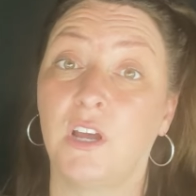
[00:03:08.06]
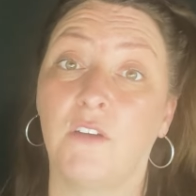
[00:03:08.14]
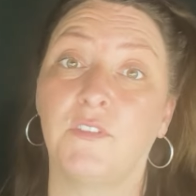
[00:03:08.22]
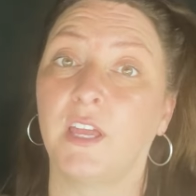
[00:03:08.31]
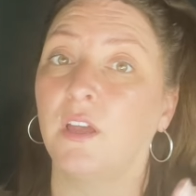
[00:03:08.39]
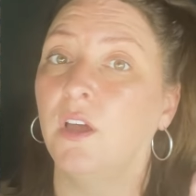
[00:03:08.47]

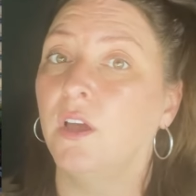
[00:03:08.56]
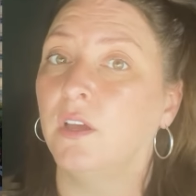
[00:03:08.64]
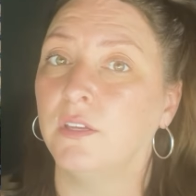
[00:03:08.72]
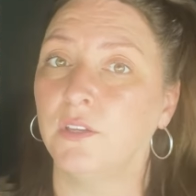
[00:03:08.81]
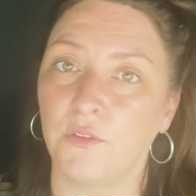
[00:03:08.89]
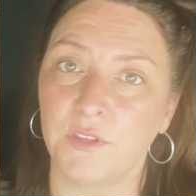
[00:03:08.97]
off like,
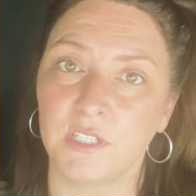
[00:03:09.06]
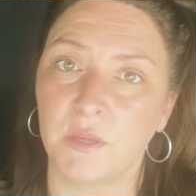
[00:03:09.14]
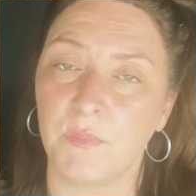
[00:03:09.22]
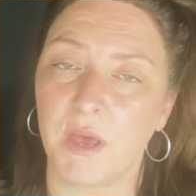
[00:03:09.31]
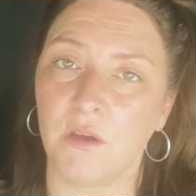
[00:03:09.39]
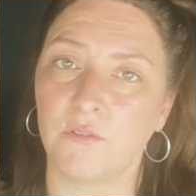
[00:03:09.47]
you know, this
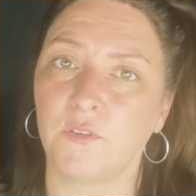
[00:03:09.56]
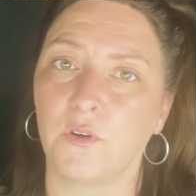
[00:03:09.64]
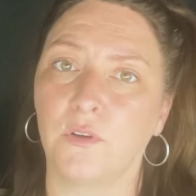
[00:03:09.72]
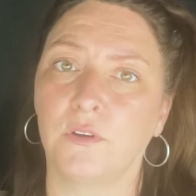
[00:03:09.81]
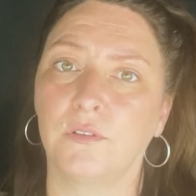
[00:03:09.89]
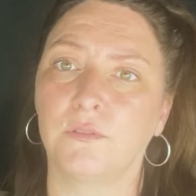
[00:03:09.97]
amount
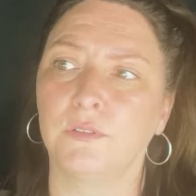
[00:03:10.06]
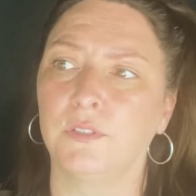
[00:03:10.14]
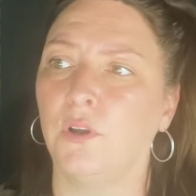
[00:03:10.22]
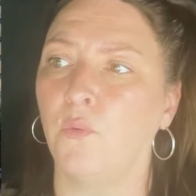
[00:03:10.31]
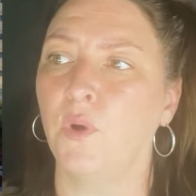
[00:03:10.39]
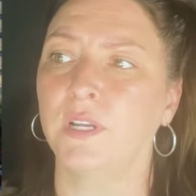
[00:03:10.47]
for, you
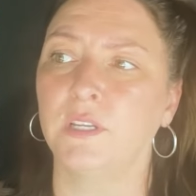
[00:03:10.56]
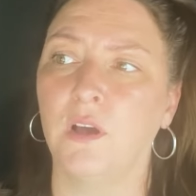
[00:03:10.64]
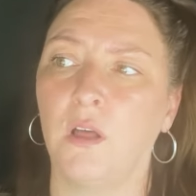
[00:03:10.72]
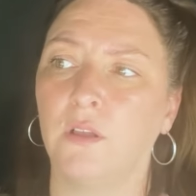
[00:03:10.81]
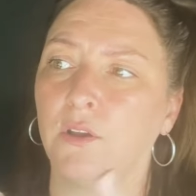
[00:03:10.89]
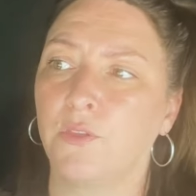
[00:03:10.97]
know, $1,
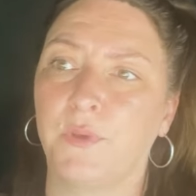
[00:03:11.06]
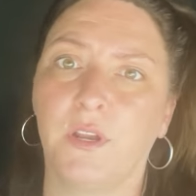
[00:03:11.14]
$3,